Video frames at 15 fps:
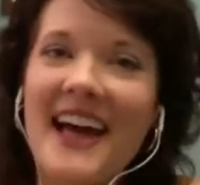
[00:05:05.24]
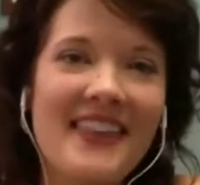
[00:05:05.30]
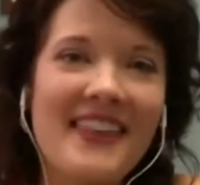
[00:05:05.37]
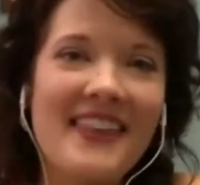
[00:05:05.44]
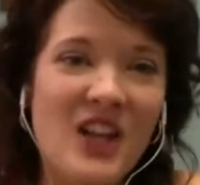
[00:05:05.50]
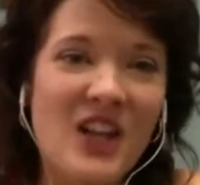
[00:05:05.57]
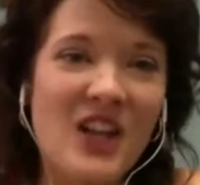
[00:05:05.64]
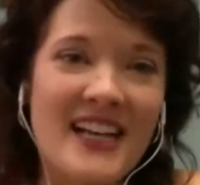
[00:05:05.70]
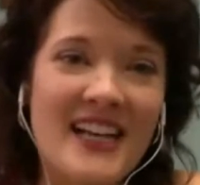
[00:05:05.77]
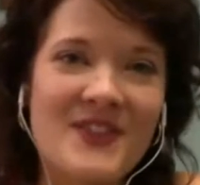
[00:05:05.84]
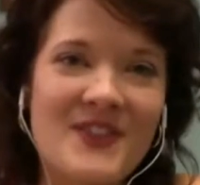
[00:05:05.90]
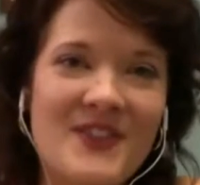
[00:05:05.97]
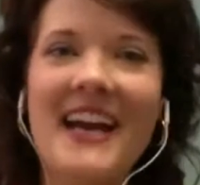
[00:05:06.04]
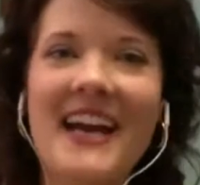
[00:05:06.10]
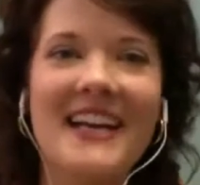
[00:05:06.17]
lost,
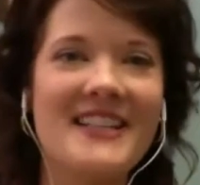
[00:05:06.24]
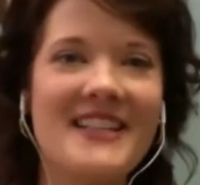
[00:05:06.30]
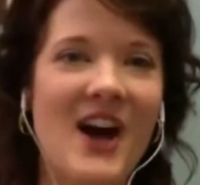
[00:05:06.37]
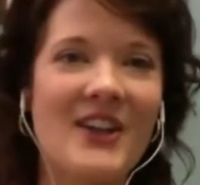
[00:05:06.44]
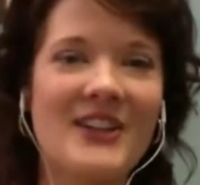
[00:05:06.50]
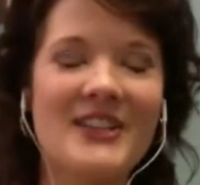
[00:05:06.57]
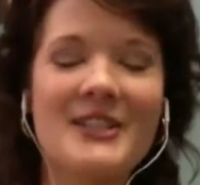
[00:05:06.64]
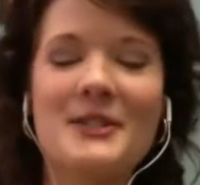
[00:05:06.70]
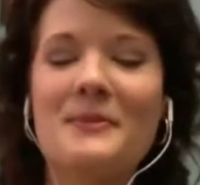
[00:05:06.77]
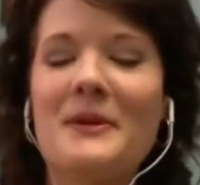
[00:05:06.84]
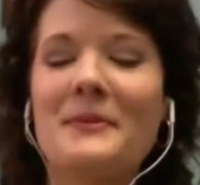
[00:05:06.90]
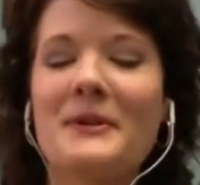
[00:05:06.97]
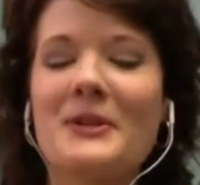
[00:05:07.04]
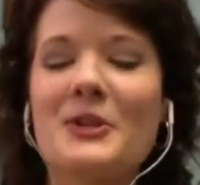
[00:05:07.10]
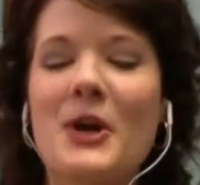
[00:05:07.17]
right? $1 to be
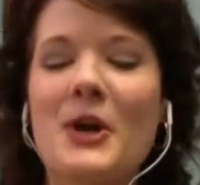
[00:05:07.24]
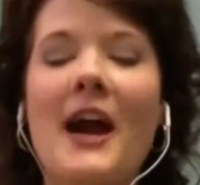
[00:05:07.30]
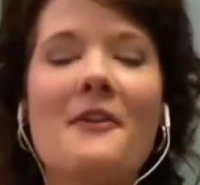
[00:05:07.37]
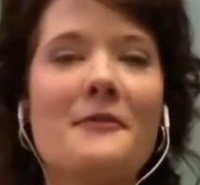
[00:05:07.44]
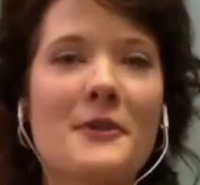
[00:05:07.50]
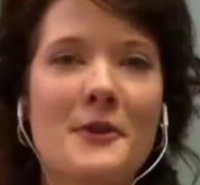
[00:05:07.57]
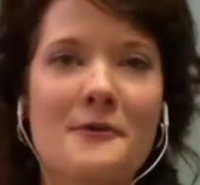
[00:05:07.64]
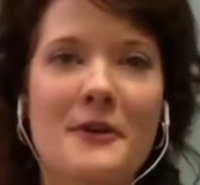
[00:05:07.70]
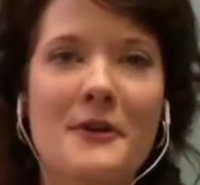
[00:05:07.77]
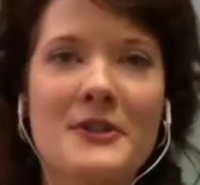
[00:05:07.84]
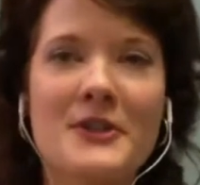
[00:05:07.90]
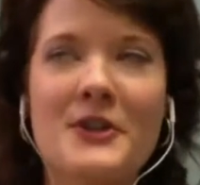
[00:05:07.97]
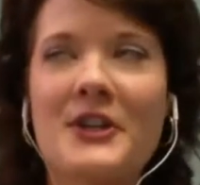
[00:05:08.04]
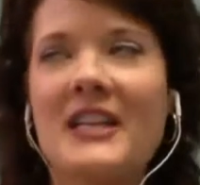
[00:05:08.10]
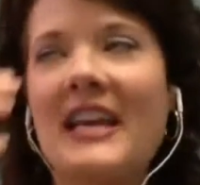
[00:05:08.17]
able to try it for their first
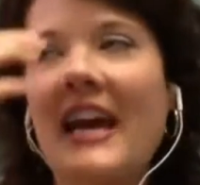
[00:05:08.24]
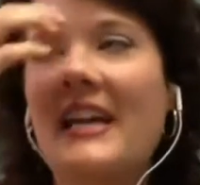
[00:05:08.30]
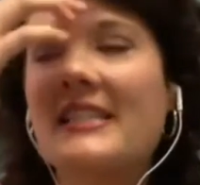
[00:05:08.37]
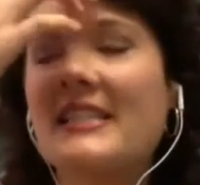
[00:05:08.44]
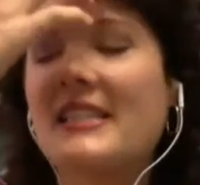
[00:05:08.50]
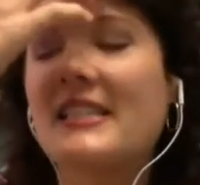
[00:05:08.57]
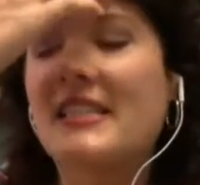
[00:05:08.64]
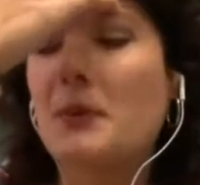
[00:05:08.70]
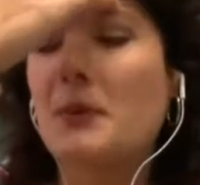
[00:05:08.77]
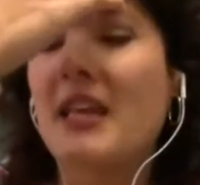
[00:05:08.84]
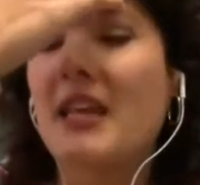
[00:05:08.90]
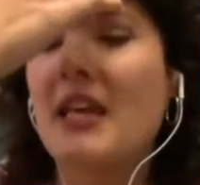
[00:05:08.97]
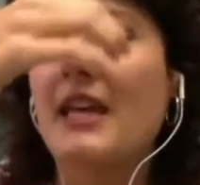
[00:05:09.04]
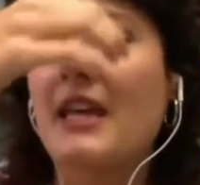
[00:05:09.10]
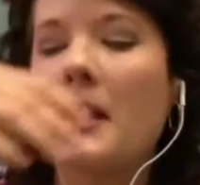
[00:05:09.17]
30 days and see what
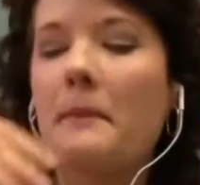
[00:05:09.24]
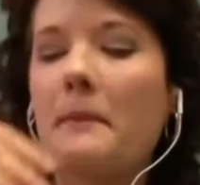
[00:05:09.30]
they think.